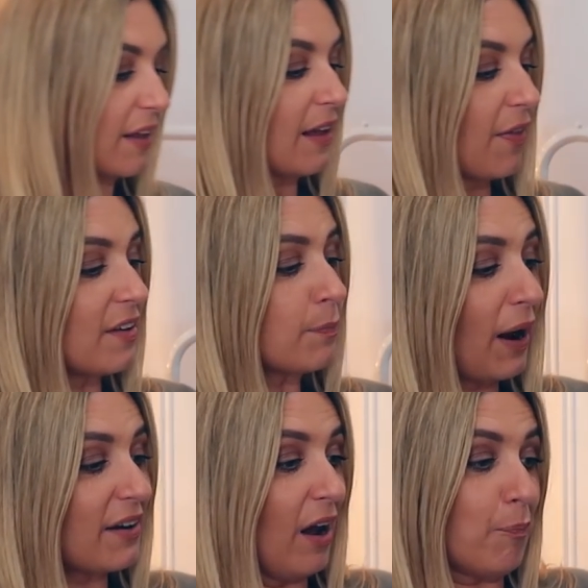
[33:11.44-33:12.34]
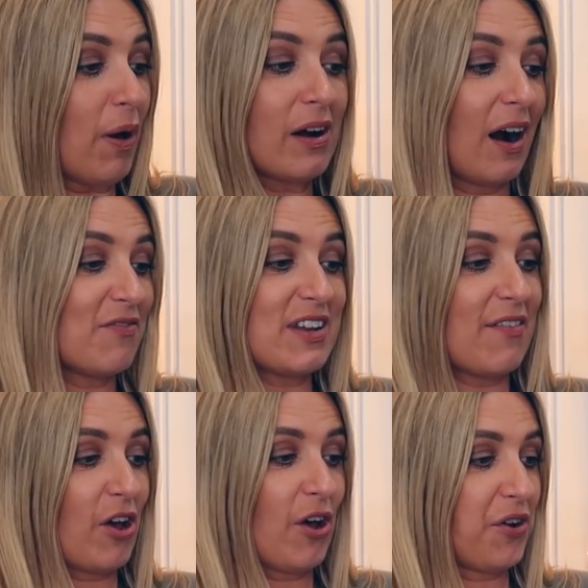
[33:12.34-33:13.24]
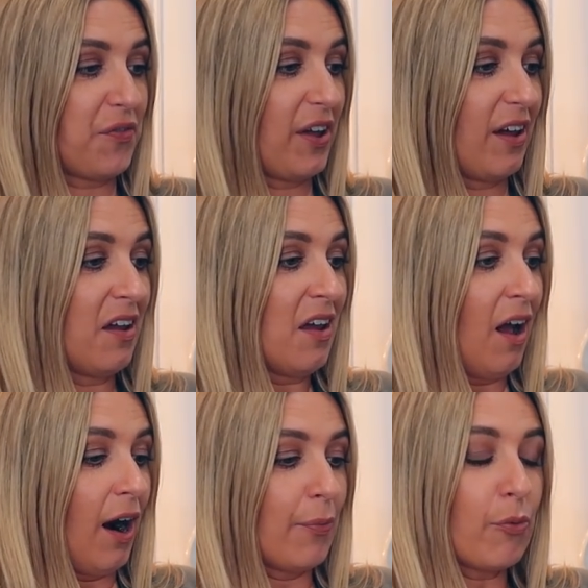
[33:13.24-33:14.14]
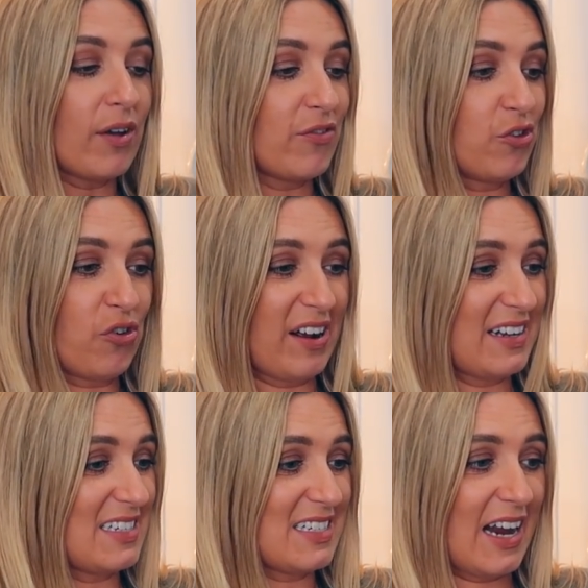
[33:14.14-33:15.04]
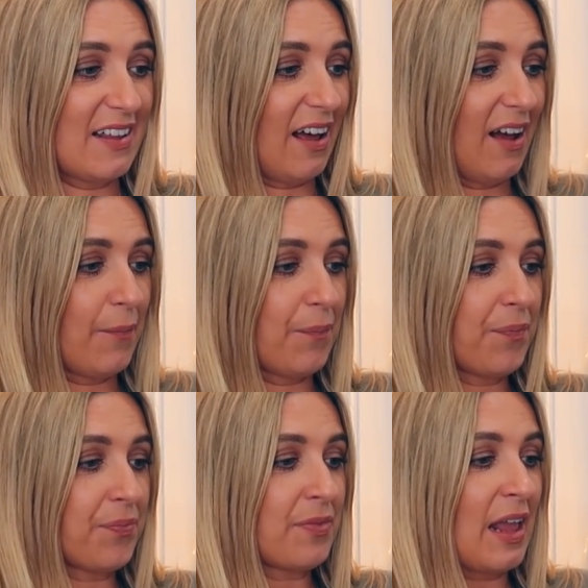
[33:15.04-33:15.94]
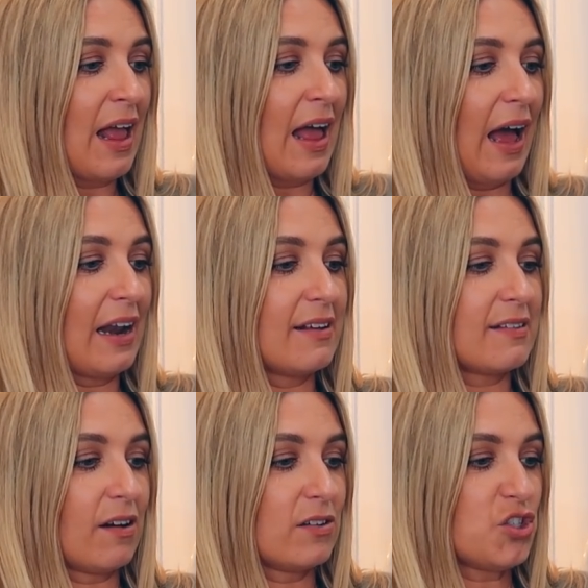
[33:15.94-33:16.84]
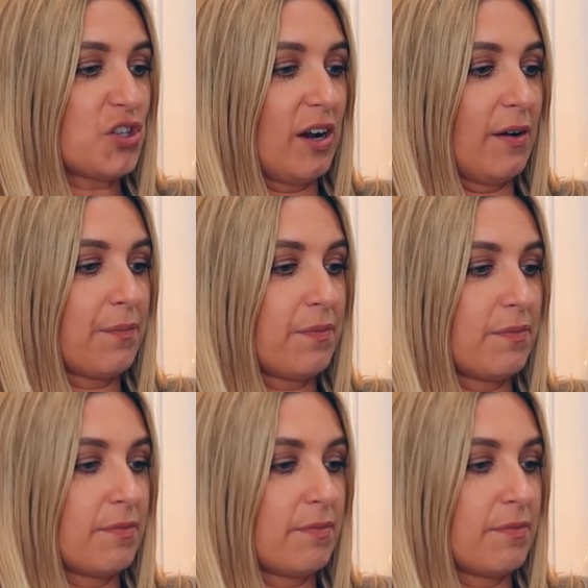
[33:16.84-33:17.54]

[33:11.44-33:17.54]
Now this brand, I've never heard of it. I'm not even sure I can say that. Alexandra